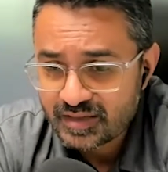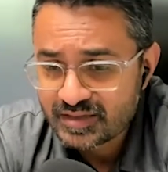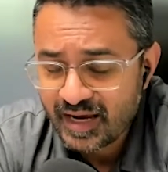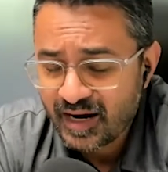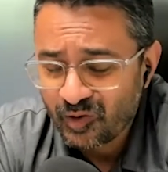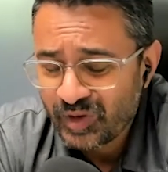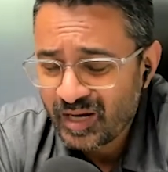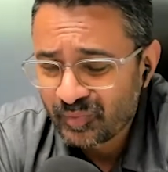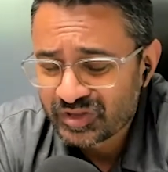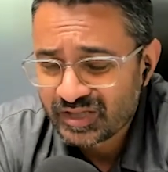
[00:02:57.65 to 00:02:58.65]
are we
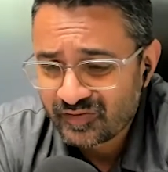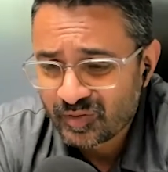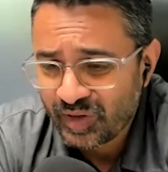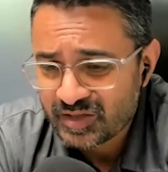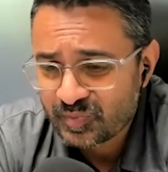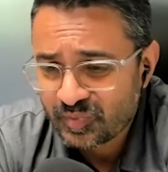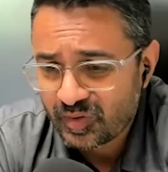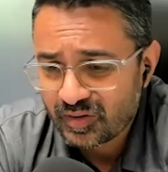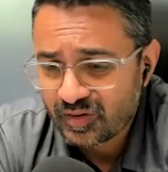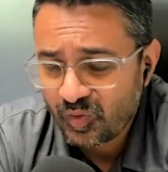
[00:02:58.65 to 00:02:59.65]
able to give the best
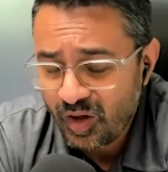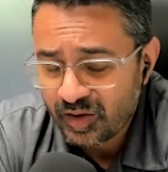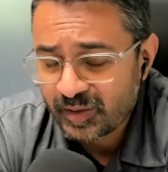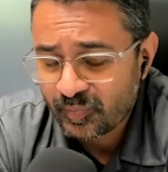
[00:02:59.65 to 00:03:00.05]
quality